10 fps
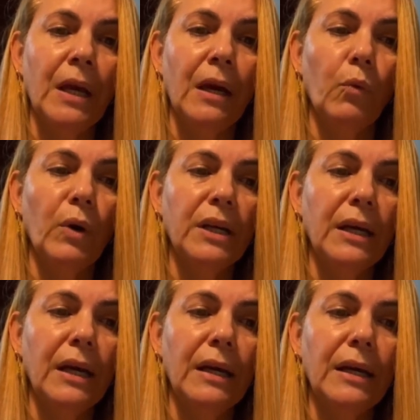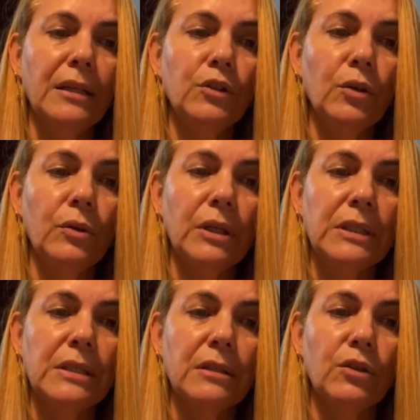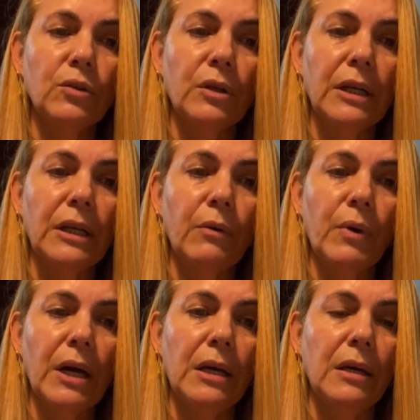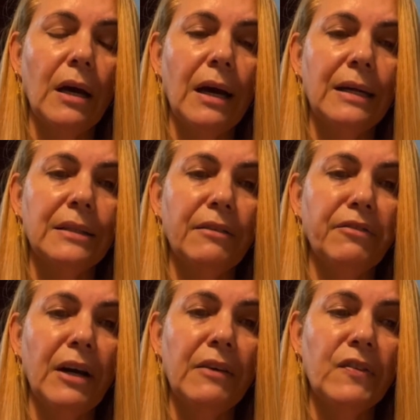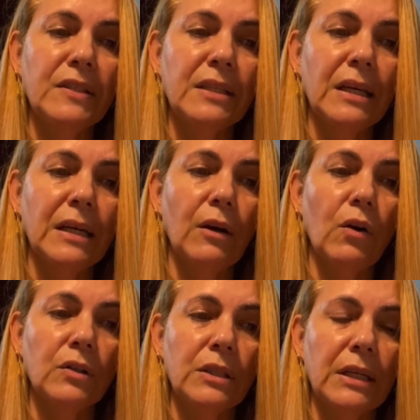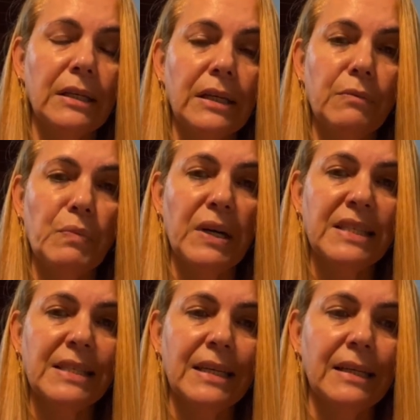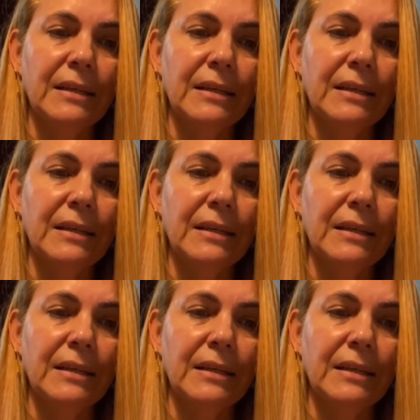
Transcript: when Helen Torres turned away at the five-star hotel in Brazil.